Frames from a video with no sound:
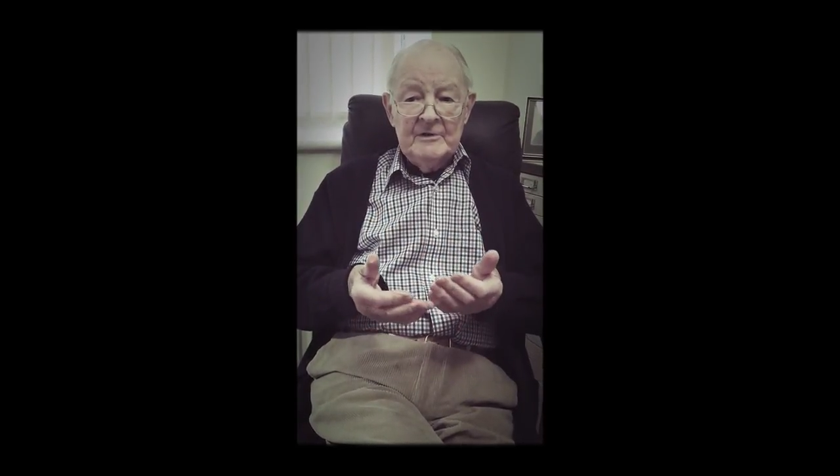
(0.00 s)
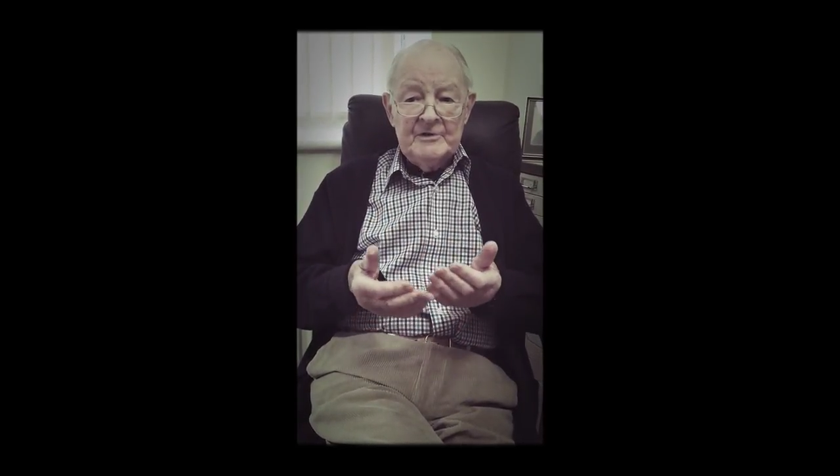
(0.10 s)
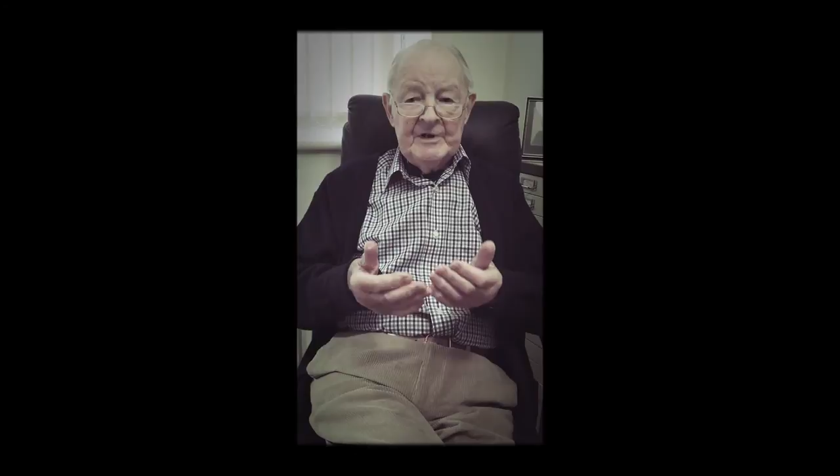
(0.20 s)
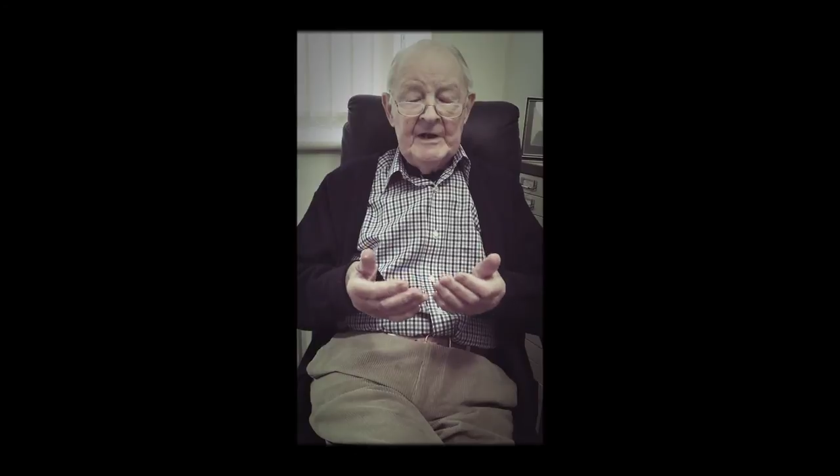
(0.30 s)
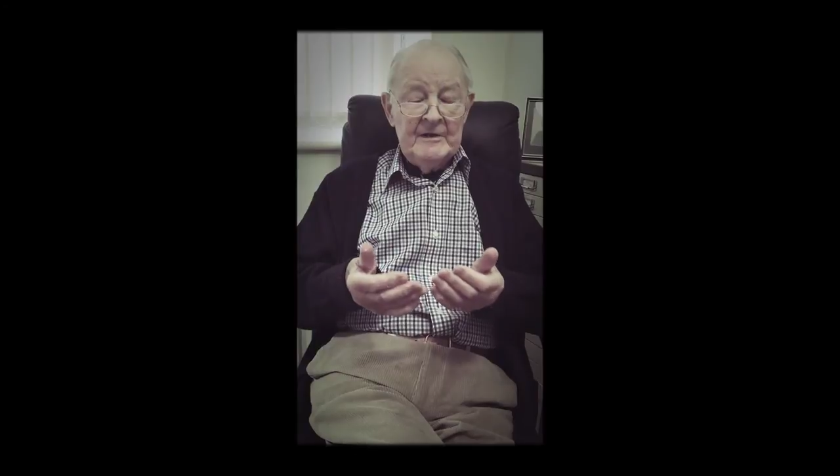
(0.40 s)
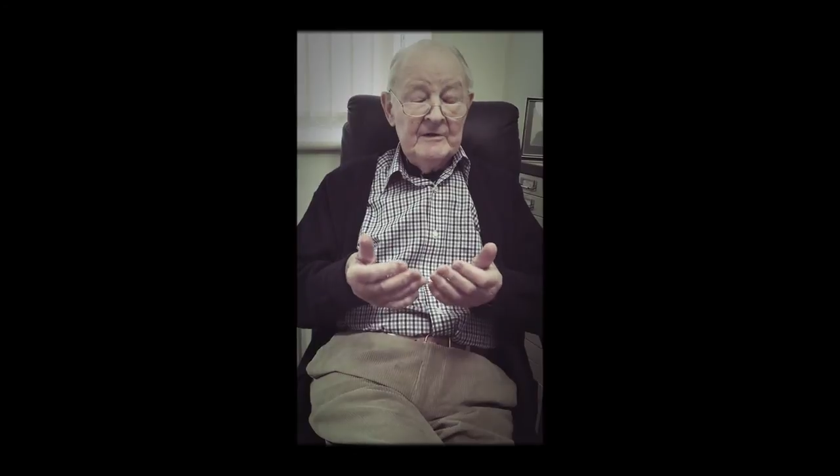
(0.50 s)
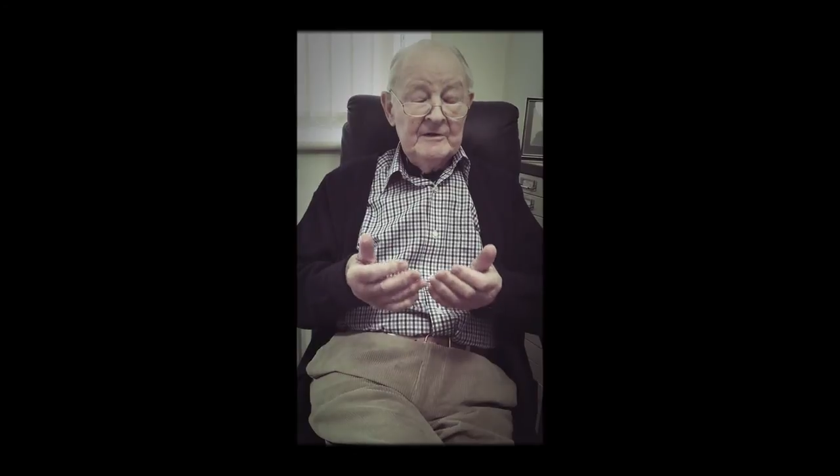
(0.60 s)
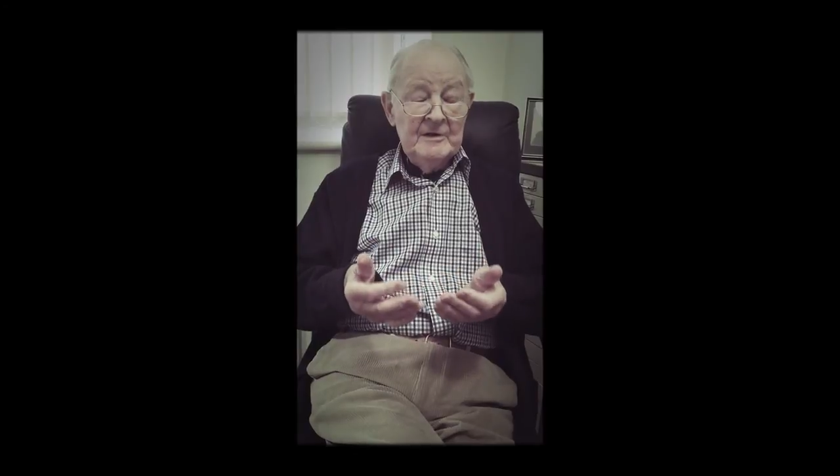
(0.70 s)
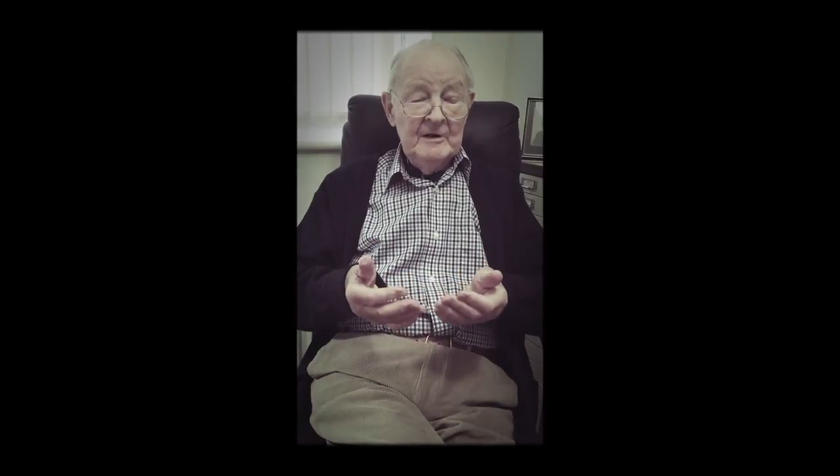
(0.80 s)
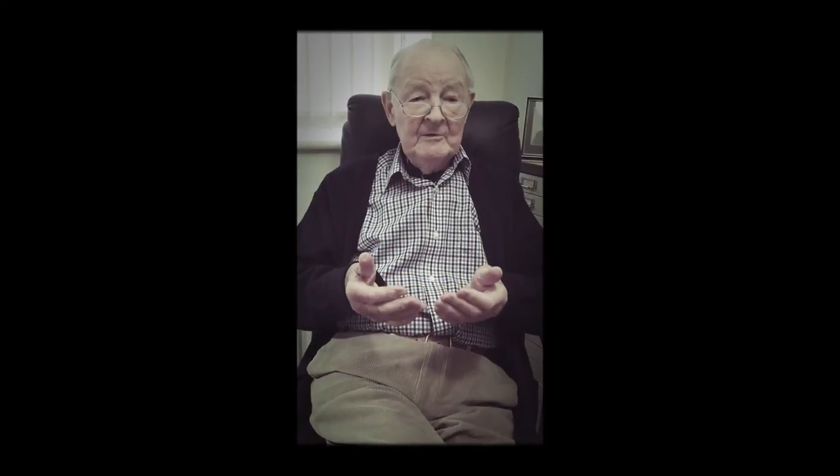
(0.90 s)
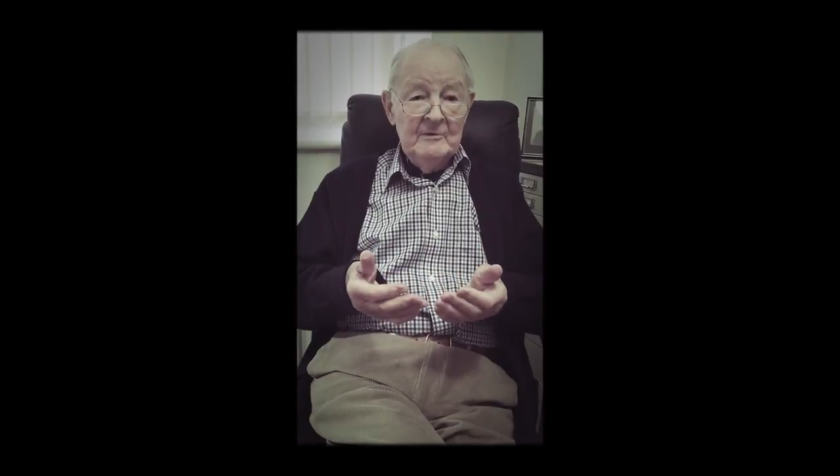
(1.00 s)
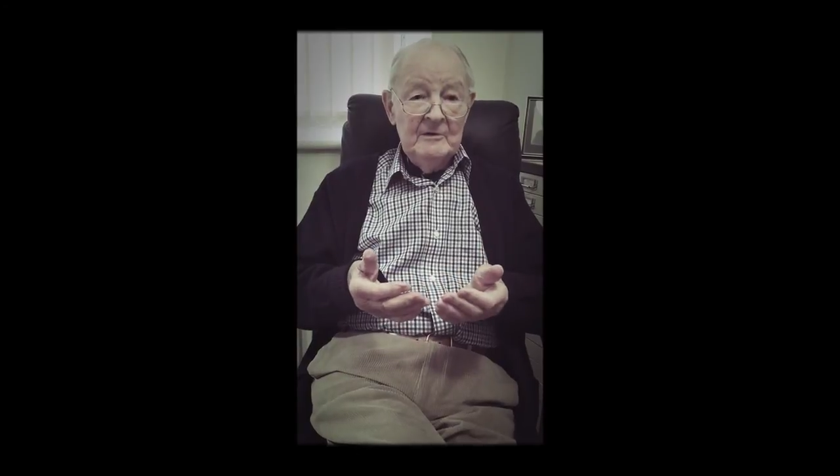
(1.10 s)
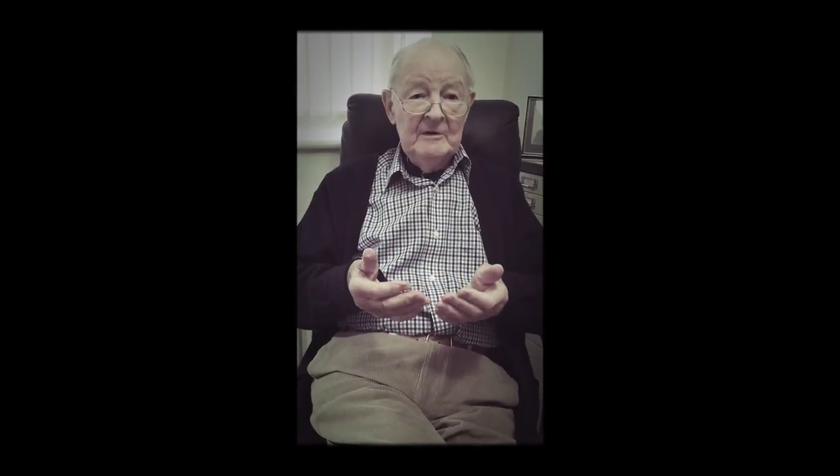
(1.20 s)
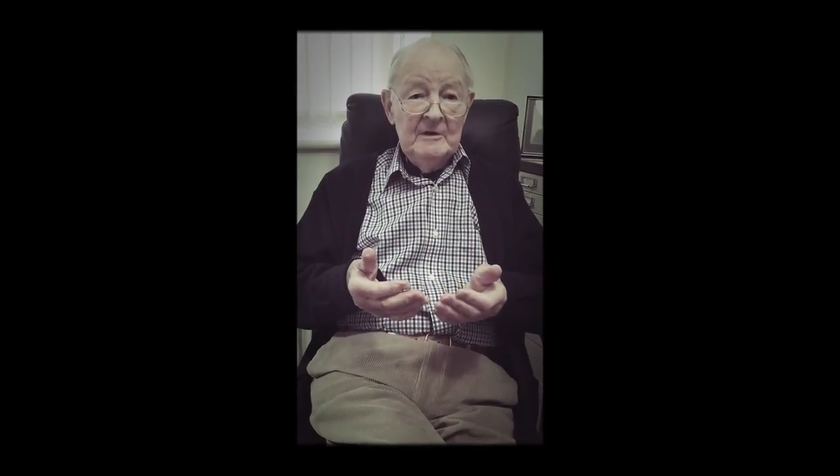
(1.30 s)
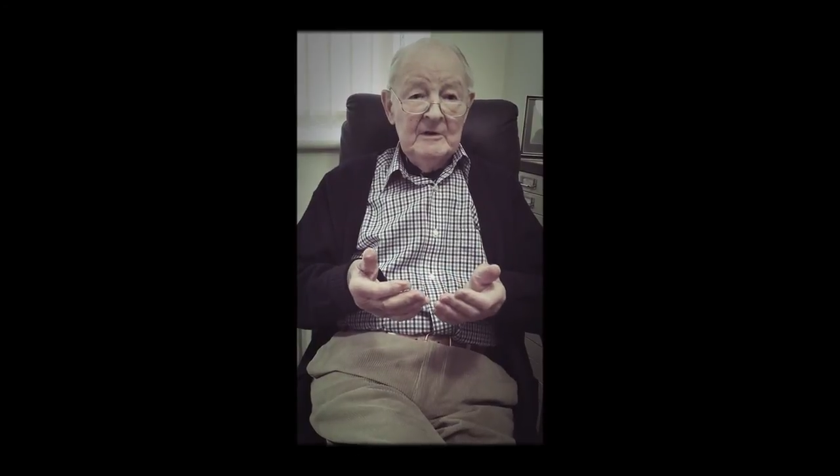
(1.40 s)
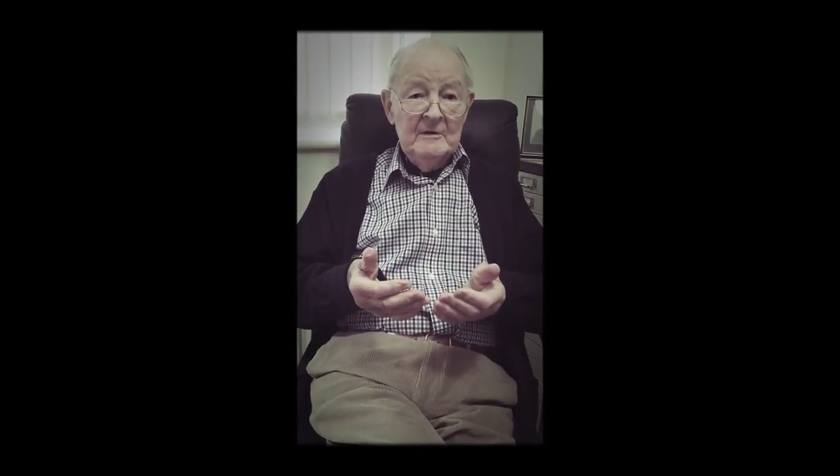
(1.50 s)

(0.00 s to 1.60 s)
set the tone